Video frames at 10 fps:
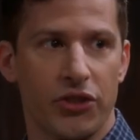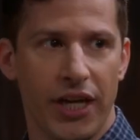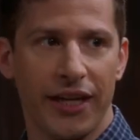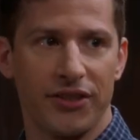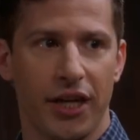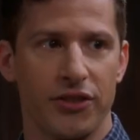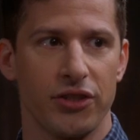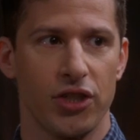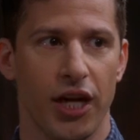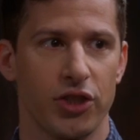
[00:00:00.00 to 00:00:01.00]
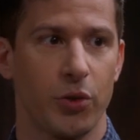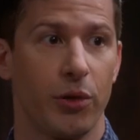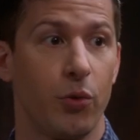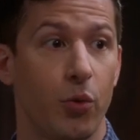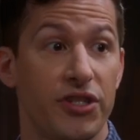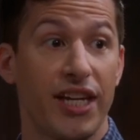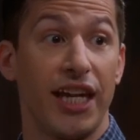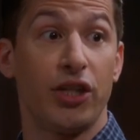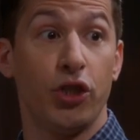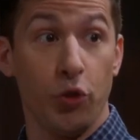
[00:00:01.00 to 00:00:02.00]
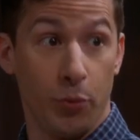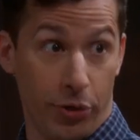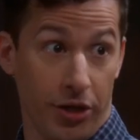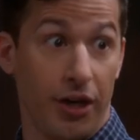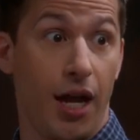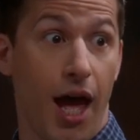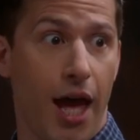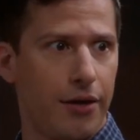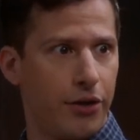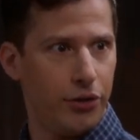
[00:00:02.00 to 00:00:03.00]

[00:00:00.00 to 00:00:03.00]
Josiah's cousin Joshua was a Cooper, not a